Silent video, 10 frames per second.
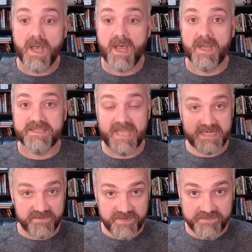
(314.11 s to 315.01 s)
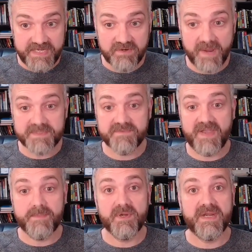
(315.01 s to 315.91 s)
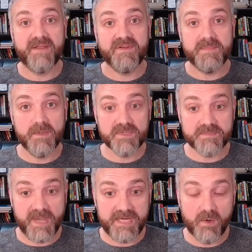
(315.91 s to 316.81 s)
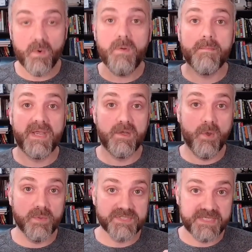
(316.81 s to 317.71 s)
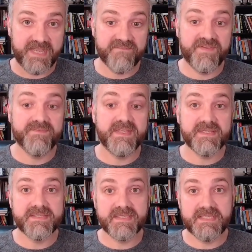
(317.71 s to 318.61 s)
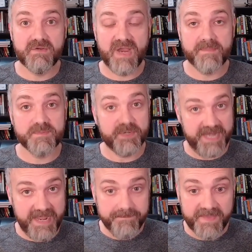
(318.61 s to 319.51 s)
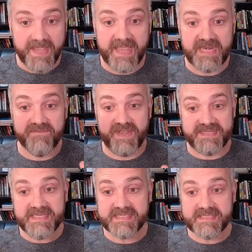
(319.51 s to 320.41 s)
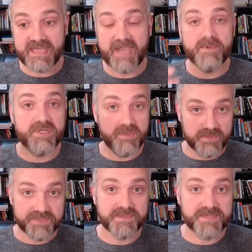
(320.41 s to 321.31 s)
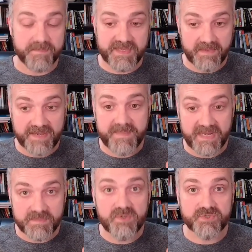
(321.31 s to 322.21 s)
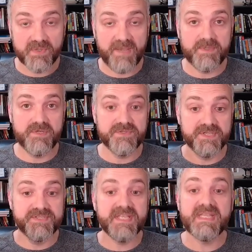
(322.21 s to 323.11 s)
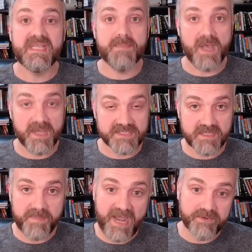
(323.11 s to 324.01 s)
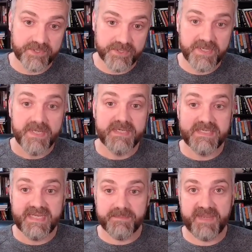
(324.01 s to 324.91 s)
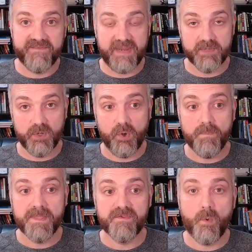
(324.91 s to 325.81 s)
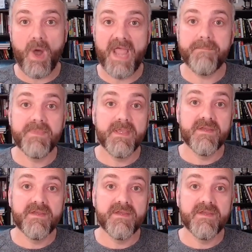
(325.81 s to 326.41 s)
10 to 15 grams of fiber at every meal was my goal. My goal was to get 50 to 60 grams per day. And if I didn't, I would use something like Metamucil. I would use a psyllium husk powder to hit my fiber goal. So why?